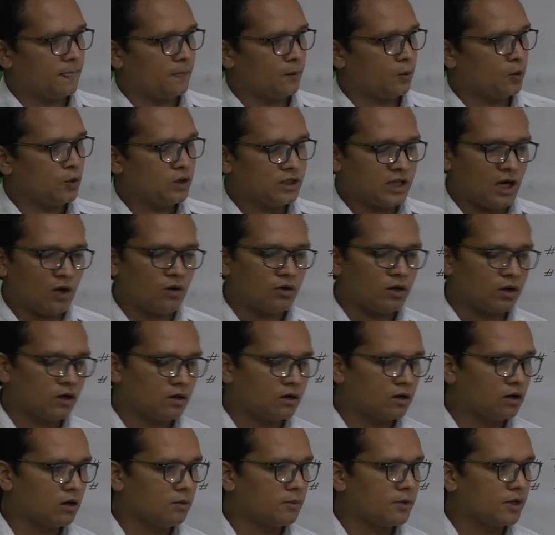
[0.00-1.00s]
Without
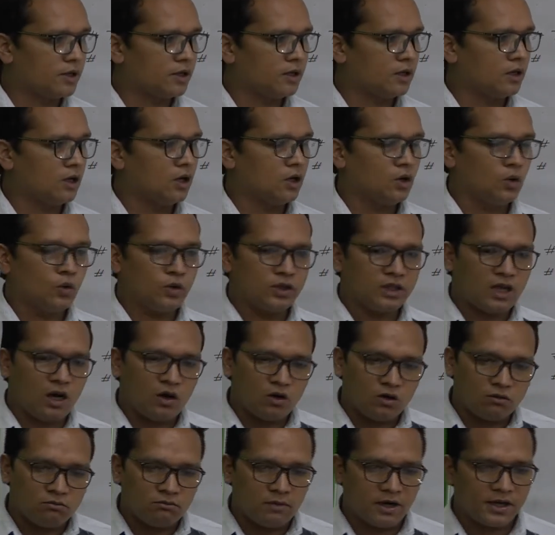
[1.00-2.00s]
economy,
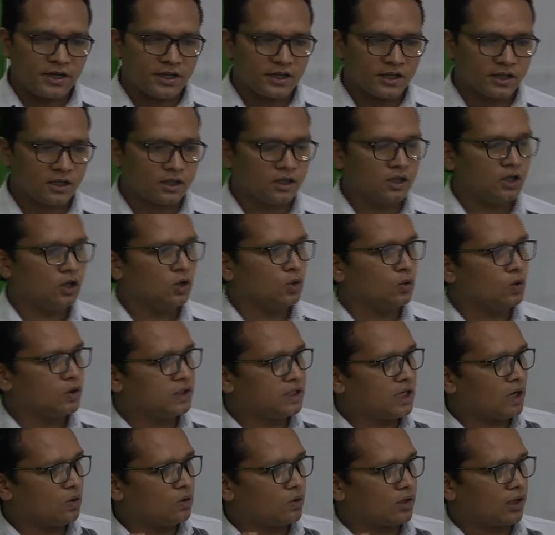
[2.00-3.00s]
without money,
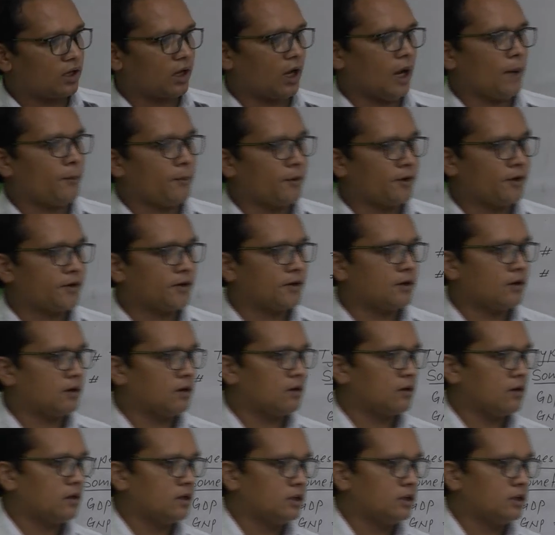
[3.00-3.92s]
without capital,